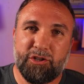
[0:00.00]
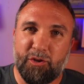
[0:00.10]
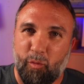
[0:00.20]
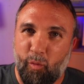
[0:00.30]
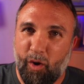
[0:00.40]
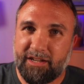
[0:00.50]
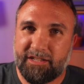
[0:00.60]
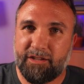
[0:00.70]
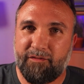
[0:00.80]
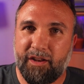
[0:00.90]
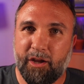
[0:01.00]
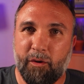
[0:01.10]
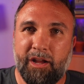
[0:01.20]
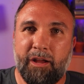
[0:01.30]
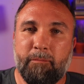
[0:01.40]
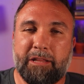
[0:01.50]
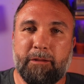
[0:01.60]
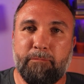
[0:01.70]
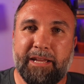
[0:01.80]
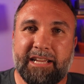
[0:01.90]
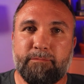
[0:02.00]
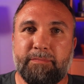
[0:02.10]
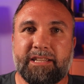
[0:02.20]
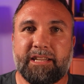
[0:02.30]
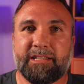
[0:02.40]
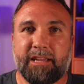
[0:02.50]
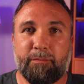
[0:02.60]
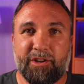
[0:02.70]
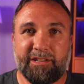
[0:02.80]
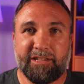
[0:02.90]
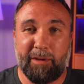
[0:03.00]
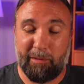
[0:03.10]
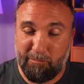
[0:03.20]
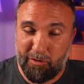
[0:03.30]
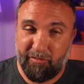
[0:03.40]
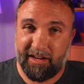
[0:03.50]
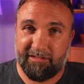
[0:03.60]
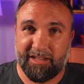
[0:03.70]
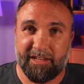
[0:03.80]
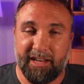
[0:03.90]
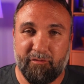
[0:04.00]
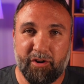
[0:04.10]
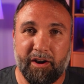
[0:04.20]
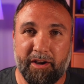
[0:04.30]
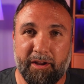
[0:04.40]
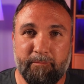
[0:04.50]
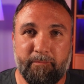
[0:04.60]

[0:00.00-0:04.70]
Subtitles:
you to watch this video about the biggest misconceptions about moving to the Denver area.